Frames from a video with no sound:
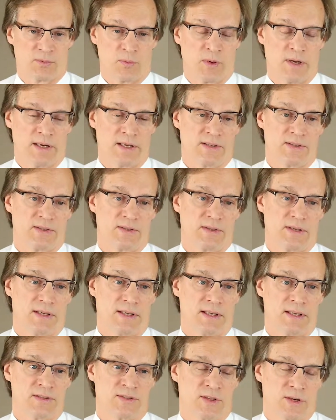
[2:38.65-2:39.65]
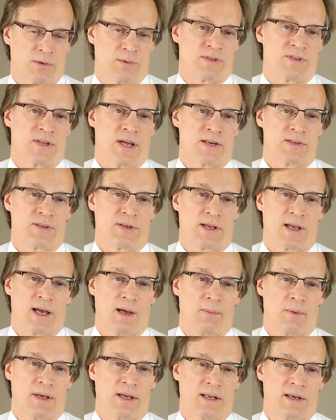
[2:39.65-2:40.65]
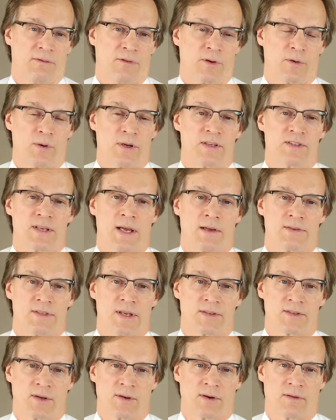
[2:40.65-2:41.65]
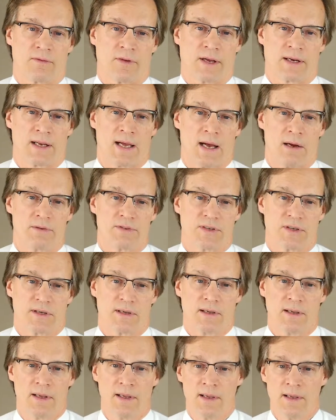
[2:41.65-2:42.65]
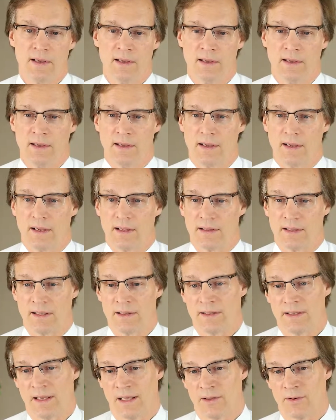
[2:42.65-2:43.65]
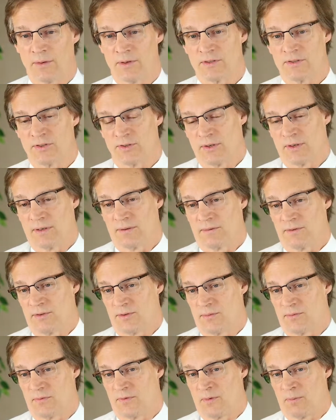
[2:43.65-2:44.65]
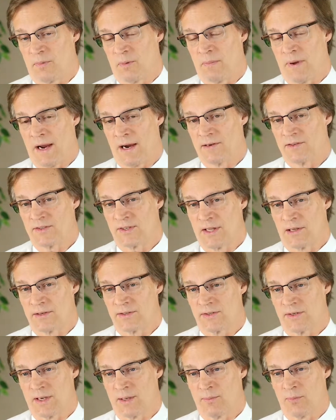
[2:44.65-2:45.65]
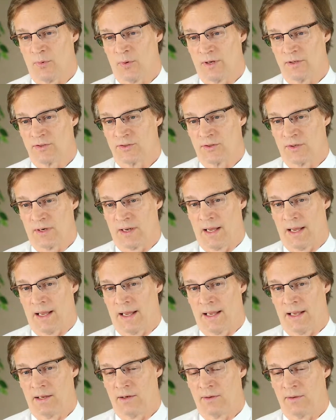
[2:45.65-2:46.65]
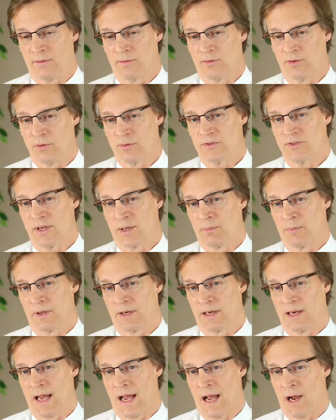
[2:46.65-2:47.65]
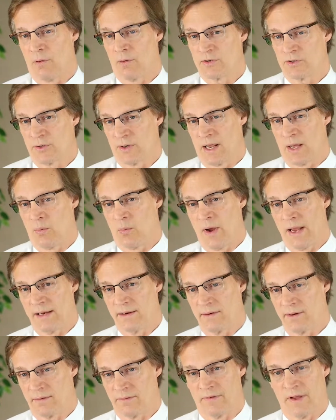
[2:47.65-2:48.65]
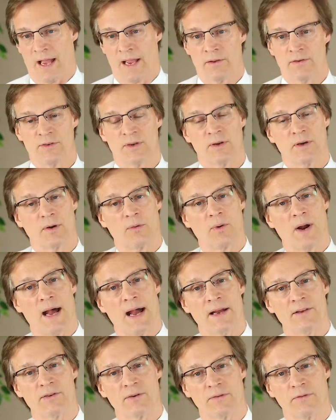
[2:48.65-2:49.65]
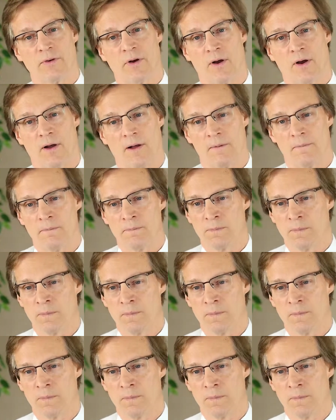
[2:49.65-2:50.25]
One is there a recession coming? And if there is, how's that going to affect housing? And then the other is, from a buyer and seller standpoint, should I do something now or should I wait? Are values going to rise or fall?